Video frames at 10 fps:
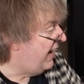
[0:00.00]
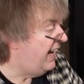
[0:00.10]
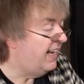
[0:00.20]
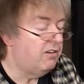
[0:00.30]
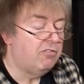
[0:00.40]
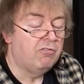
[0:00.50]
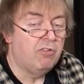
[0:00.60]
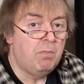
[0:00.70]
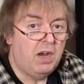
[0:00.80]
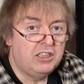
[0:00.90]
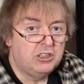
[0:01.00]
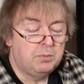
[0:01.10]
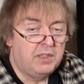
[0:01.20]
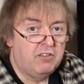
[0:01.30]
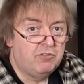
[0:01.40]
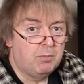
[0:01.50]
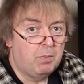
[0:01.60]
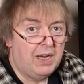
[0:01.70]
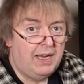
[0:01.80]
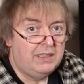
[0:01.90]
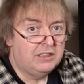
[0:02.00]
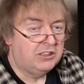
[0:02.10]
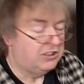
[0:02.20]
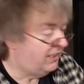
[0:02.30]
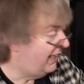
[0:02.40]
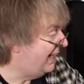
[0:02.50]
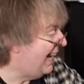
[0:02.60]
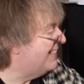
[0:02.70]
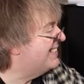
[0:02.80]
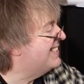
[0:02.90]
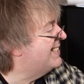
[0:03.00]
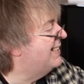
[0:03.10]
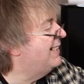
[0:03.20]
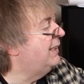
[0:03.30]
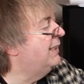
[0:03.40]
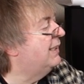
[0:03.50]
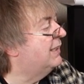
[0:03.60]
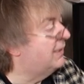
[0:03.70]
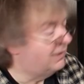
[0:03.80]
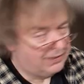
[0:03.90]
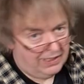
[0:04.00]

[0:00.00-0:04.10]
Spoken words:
It reminds me of the place. It has a stillness.